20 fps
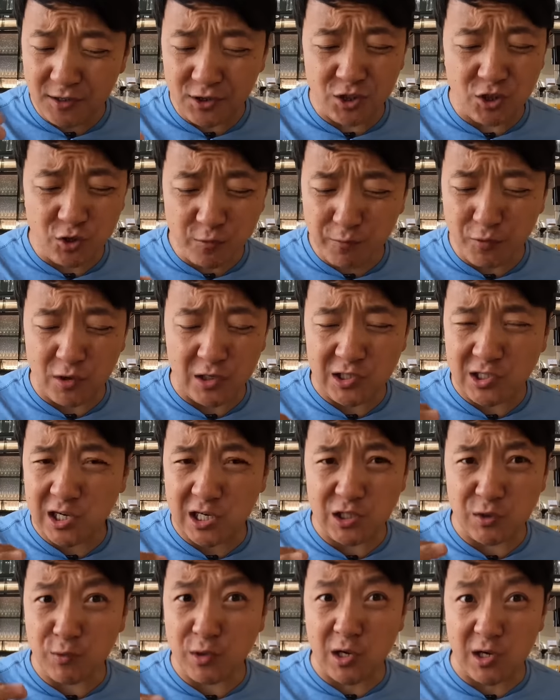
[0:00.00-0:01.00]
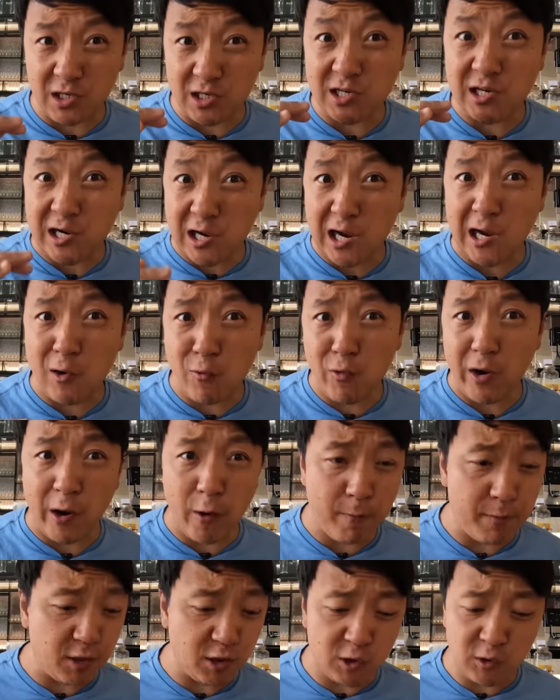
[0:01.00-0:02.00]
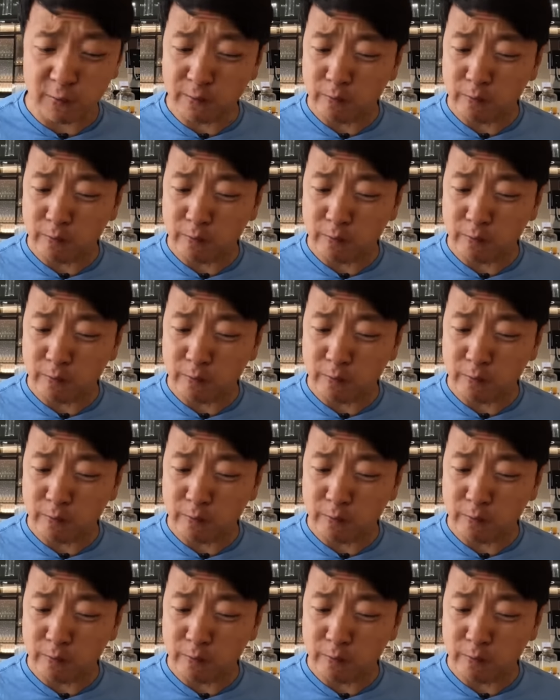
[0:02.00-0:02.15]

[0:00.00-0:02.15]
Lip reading: It's super, in Chinese we call it kai wei, which means